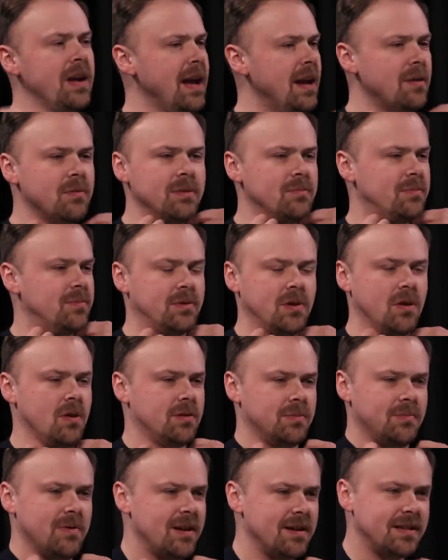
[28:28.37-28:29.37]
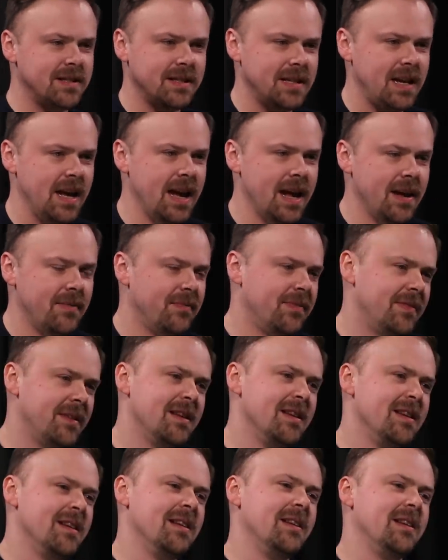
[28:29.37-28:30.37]
yeah. We, Whack a sting in. Yeah.
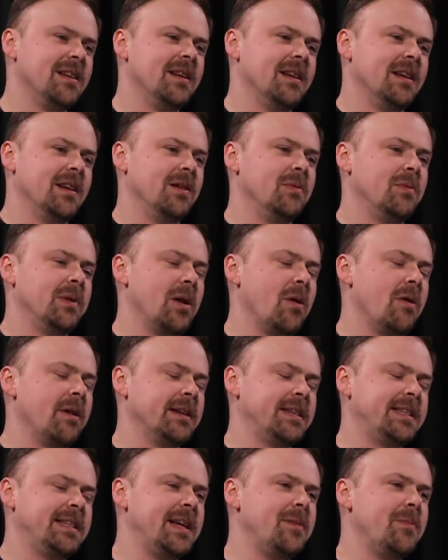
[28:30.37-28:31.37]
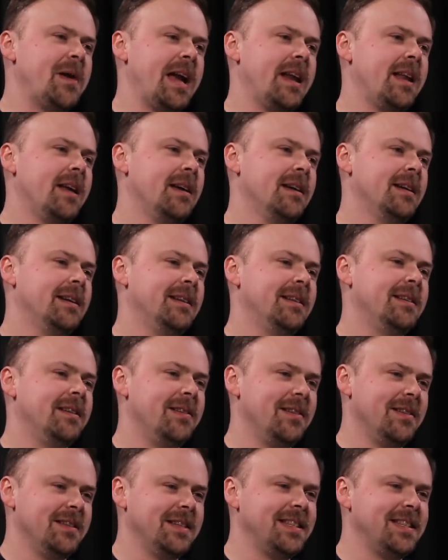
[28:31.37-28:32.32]
That'd yeah. new stuff, wouldn't it? We go our sting man. Mm.